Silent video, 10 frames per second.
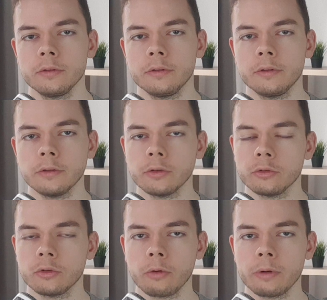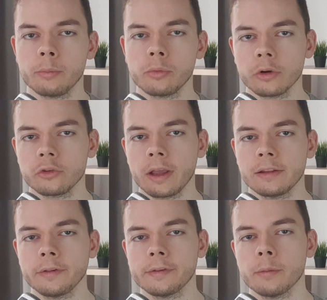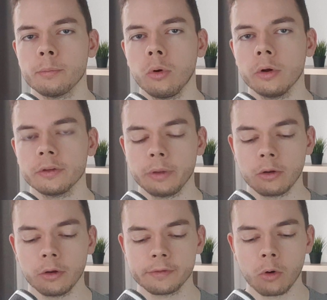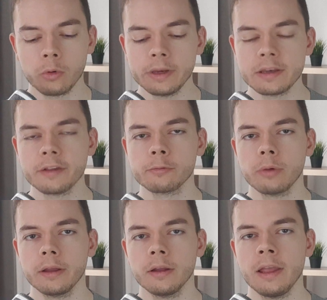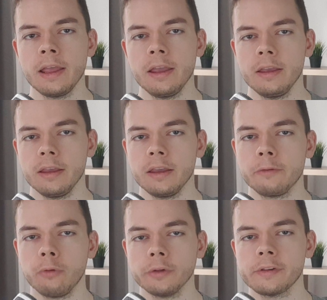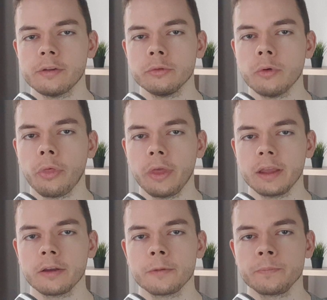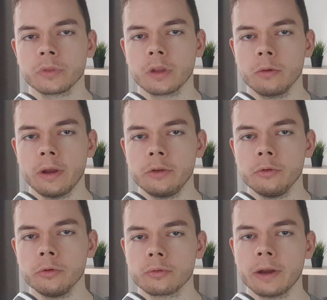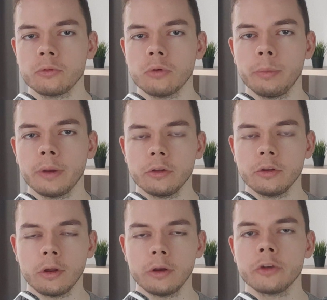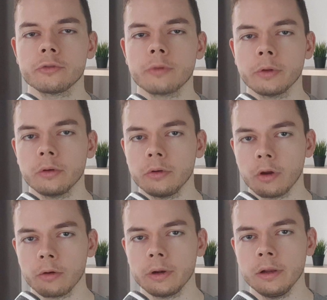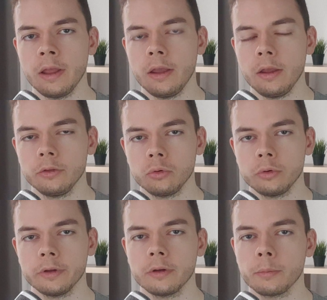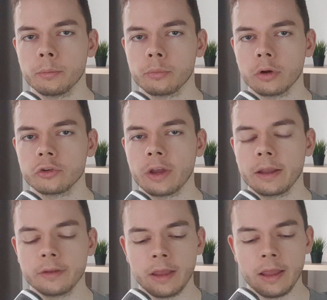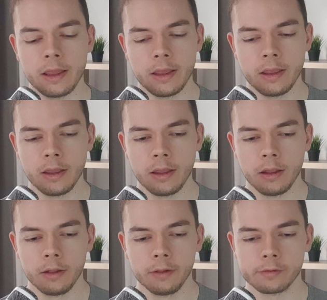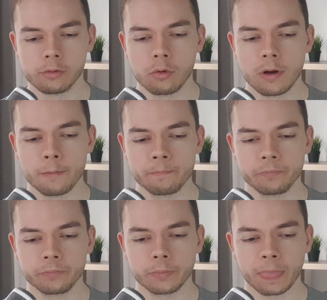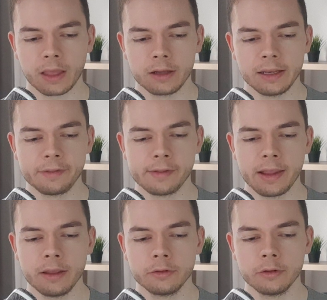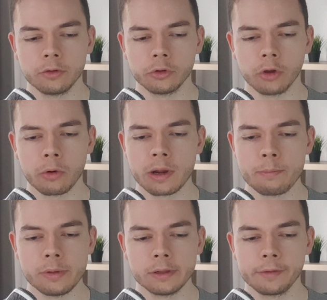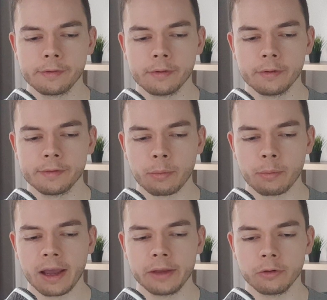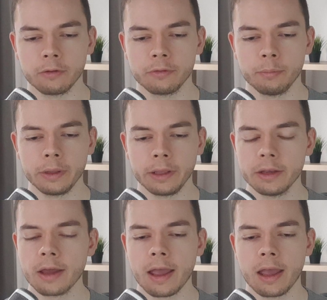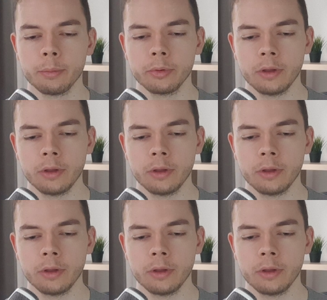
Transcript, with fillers: the tutorial project this is important because only this way uh, it forces you to think when you try to apply the knowledge from the tutorial to the project so uh, let's say uh, the tutorial builds some kind of beginner app